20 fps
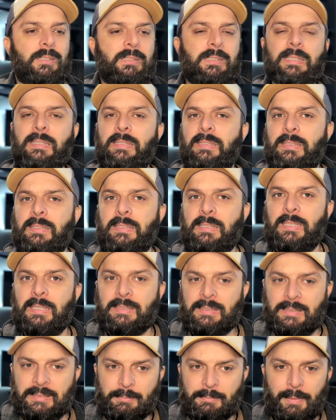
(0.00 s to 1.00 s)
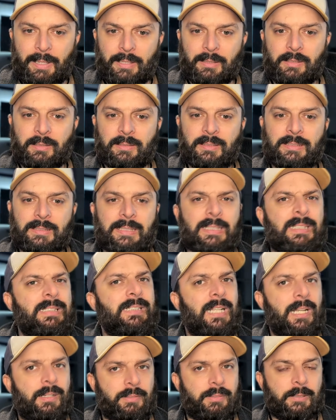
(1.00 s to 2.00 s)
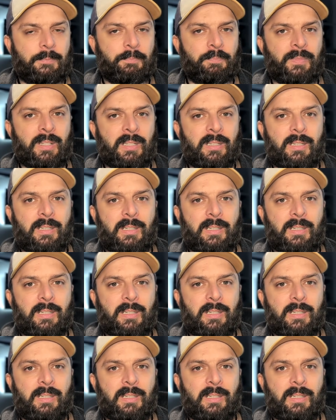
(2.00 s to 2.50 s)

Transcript: The C6 is better. The C7